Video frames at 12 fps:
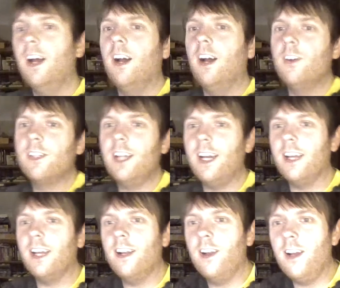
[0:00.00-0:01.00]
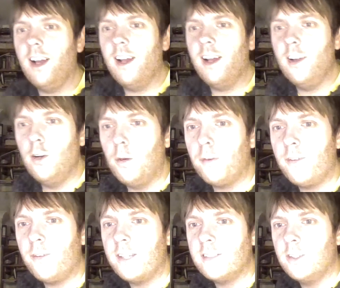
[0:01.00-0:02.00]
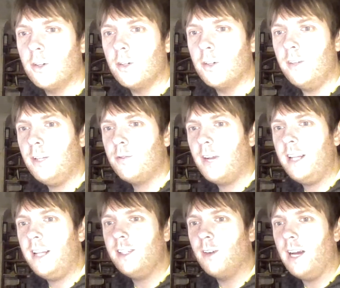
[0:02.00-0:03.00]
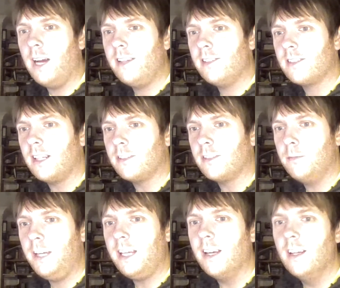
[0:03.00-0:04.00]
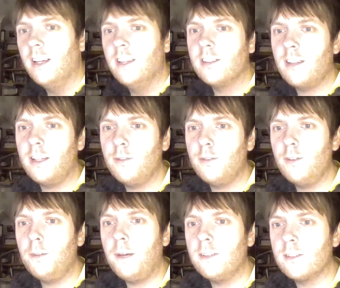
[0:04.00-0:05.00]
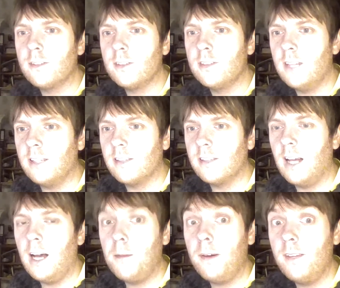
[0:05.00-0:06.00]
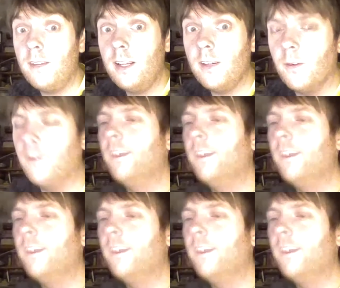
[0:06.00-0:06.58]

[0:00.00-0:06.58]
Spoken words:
Okay, law professor, you're currently failing your ethics class. Me slides £50 across the desk. How about now?